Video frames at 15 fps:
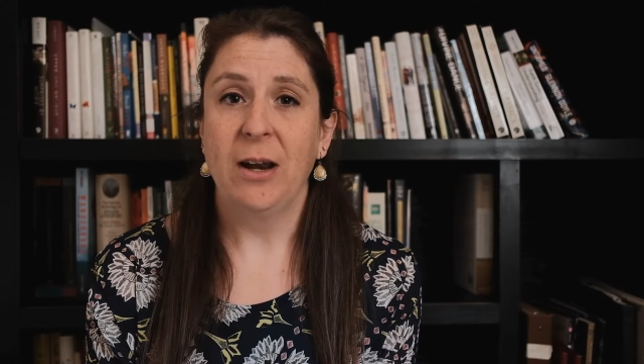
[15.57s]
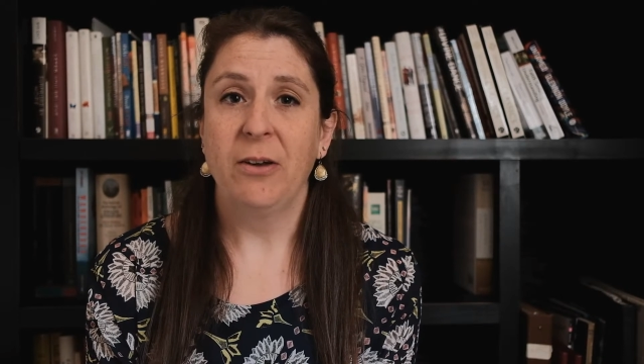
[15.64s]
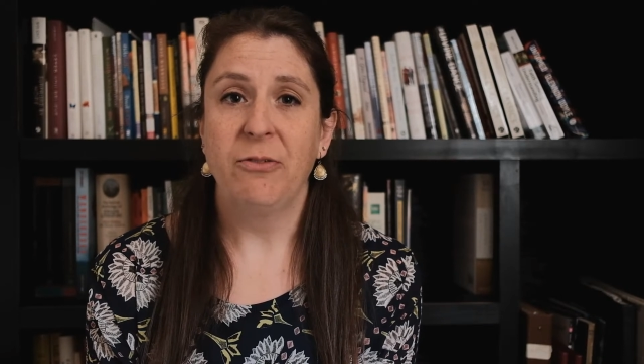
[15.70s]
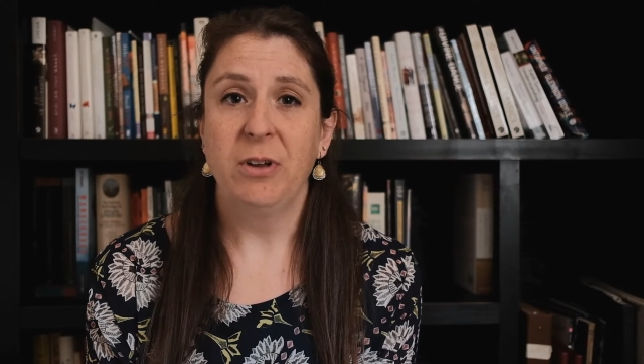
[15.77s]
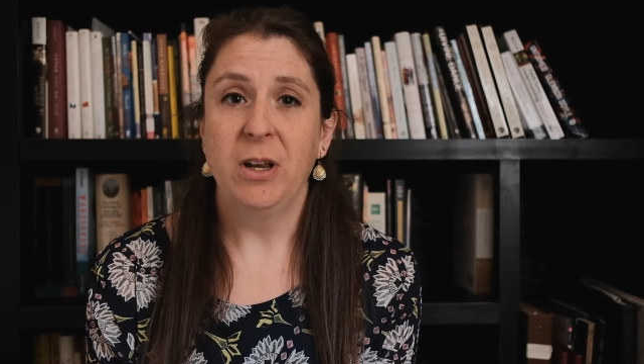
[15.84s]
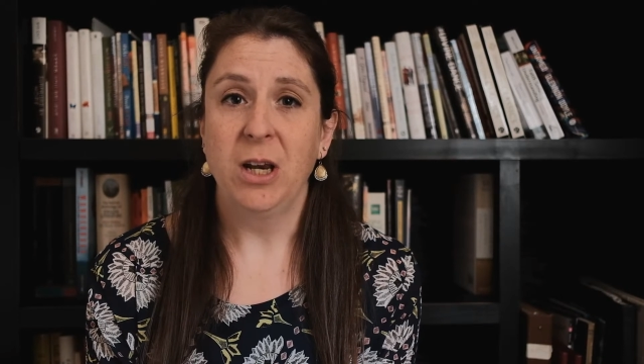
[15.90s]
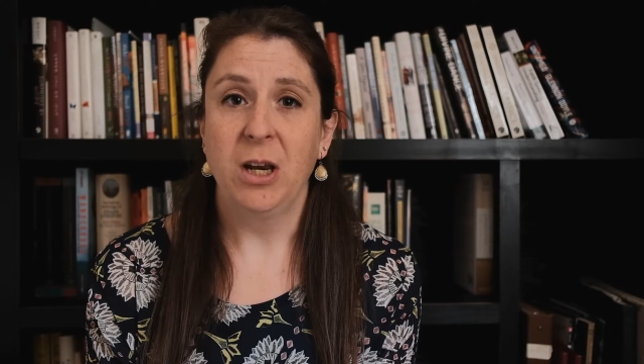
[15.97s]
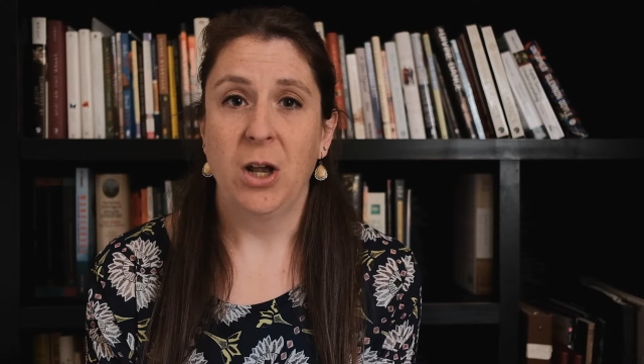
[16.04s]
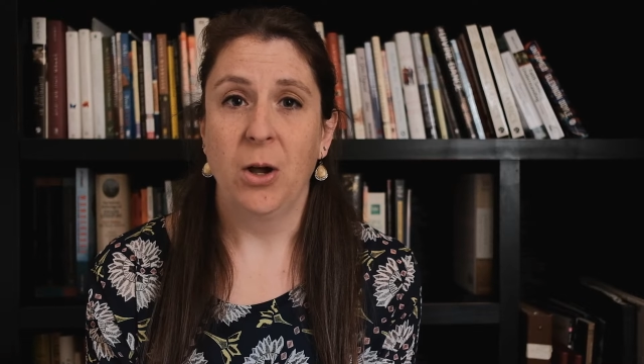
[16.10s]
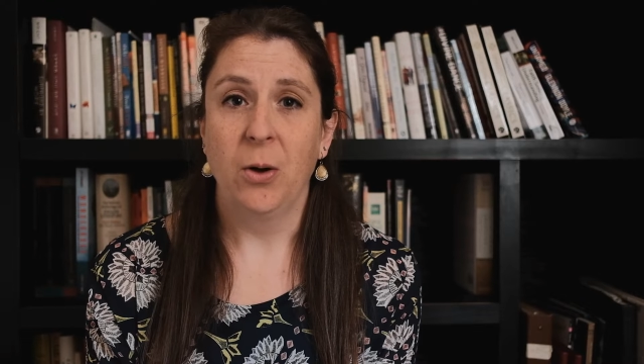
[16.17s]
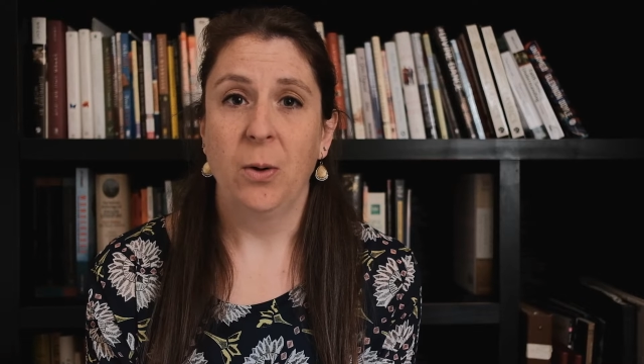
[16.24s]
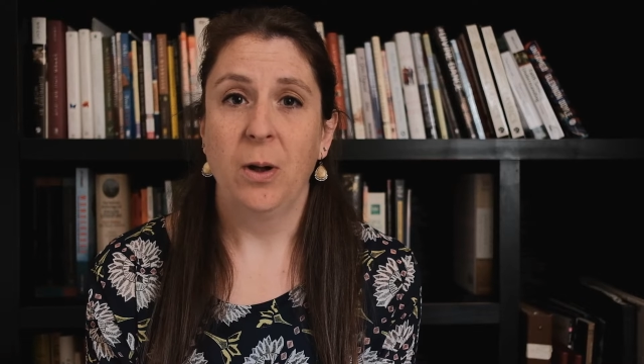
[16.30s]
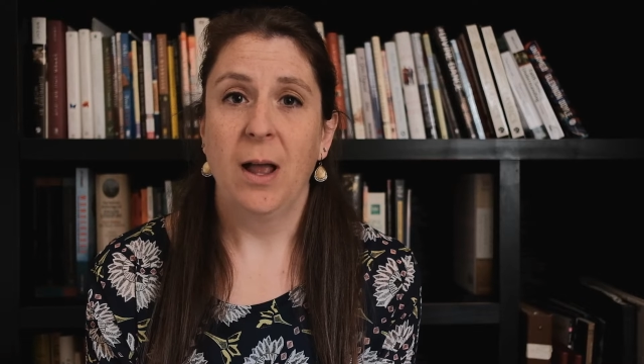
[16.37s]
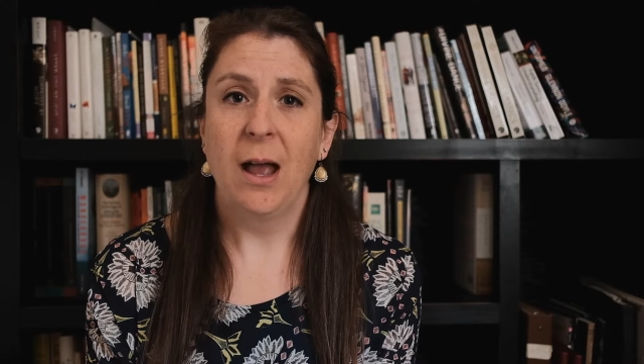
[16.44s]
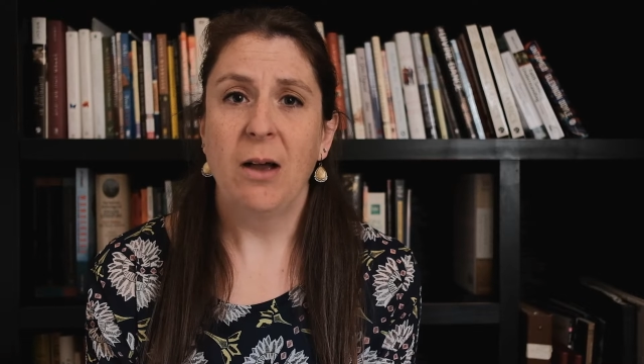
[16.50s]
video
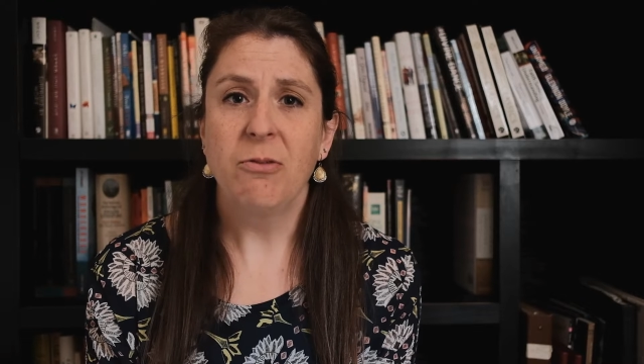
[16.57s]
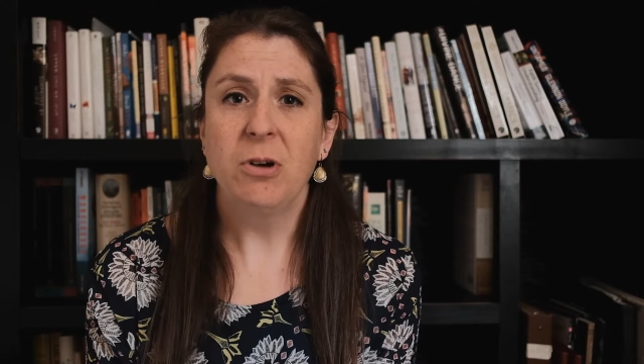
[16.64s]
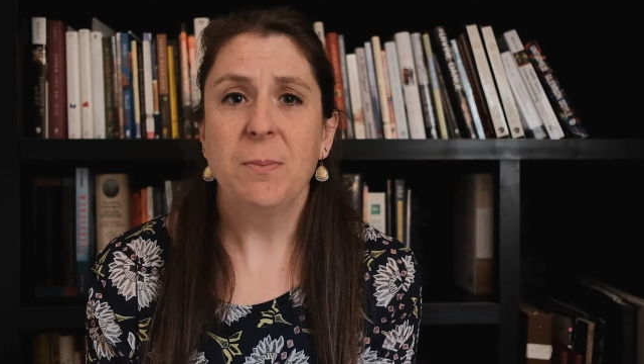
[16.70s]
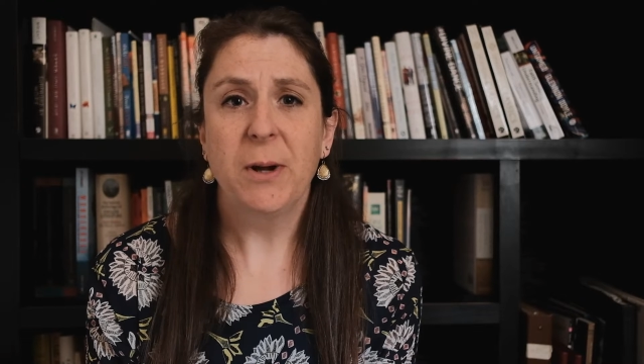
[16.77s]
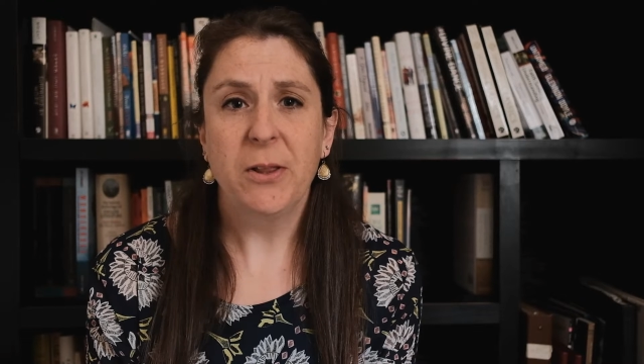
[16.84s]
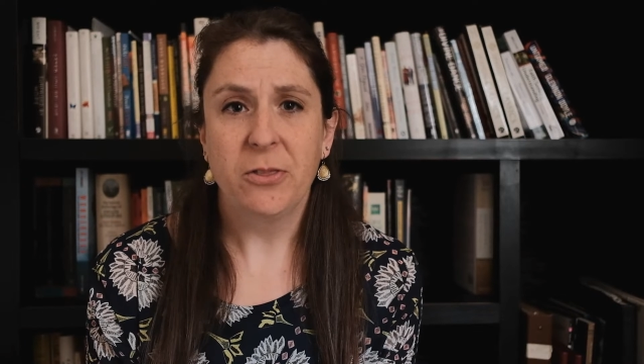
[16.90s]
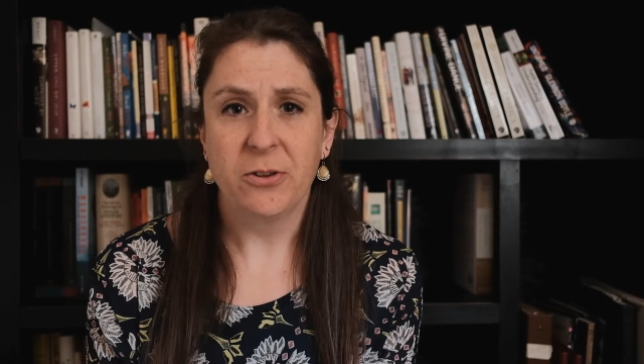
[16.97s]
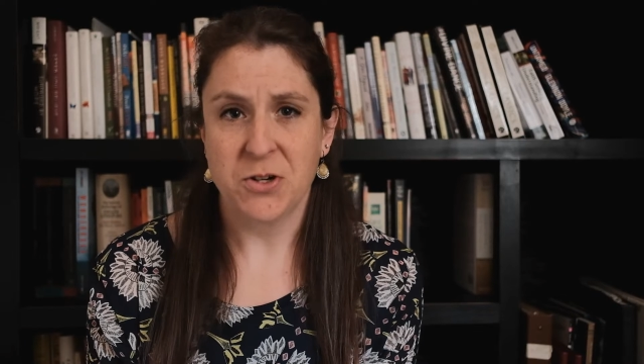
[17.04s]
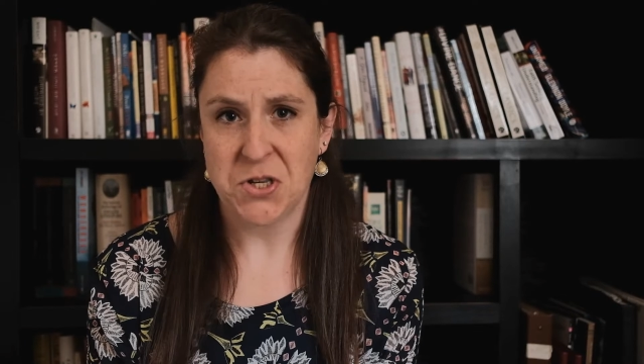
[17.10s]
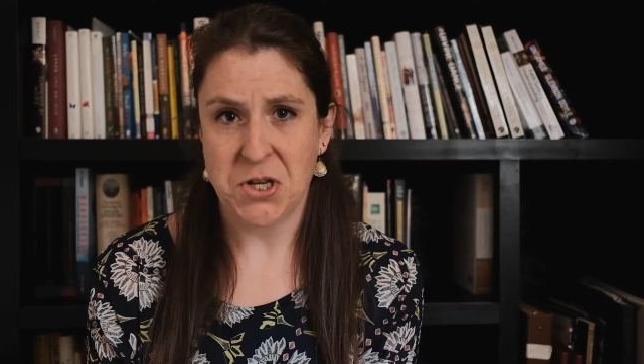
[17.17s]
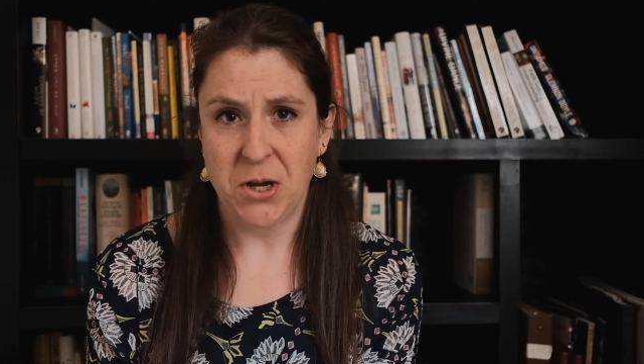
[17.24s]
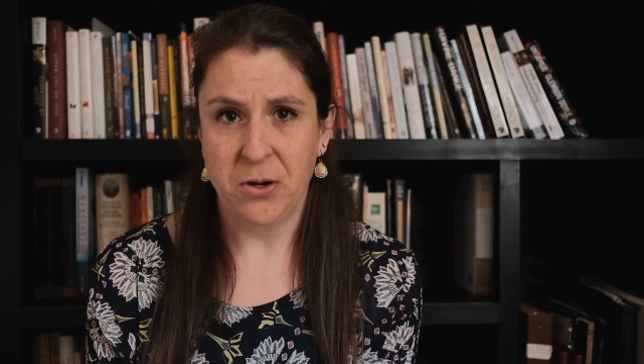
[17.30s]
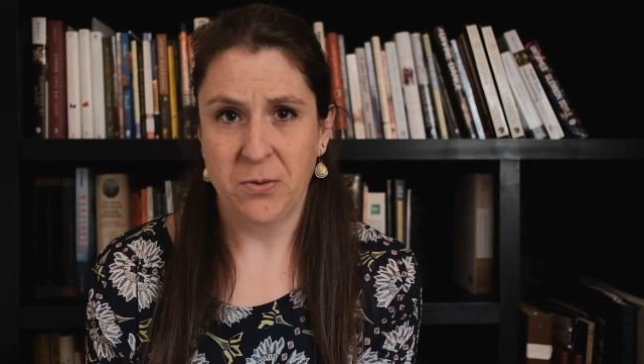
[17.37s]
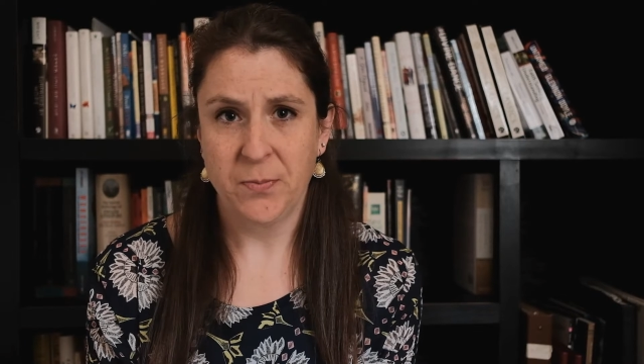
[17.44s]
every month or so.